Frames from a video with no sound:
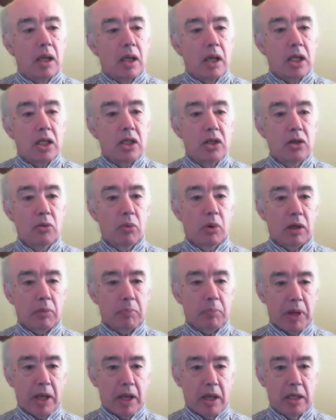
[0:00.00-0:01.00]
you are
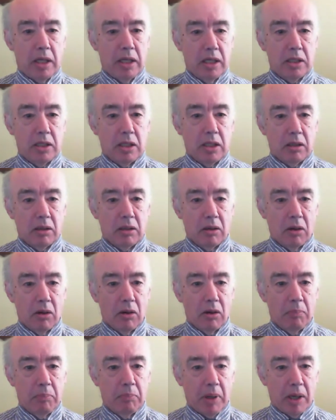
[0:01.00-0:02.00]
paid
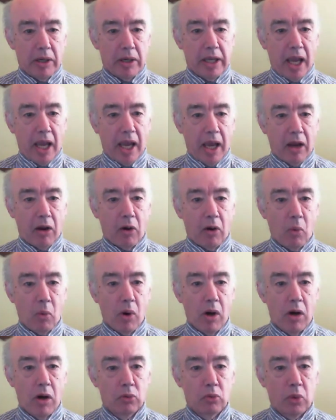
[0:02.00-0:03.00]
by how
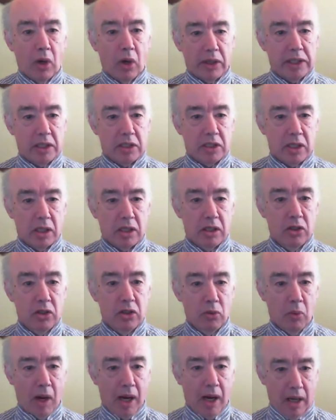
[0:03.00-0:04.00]
right
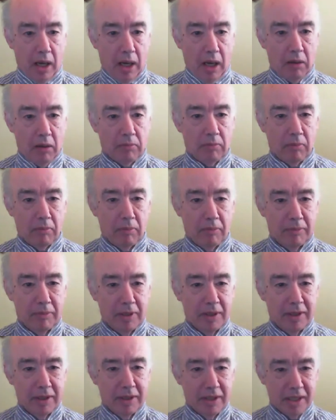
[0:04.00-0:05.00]
you are.
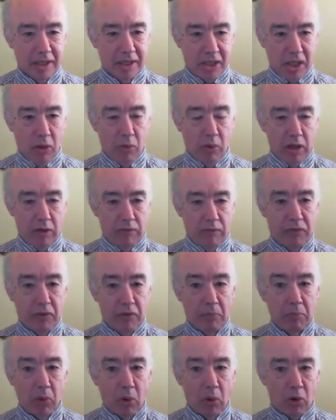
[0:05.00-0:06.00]
So if the
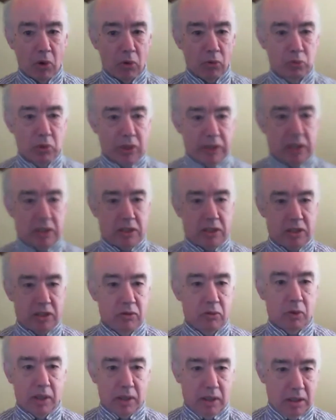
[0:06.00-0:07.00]
more right
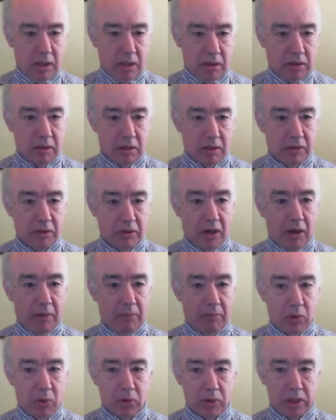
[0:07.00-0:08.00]
you are, the
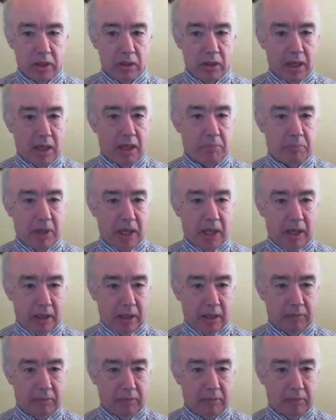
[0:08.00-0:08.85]
more you get back.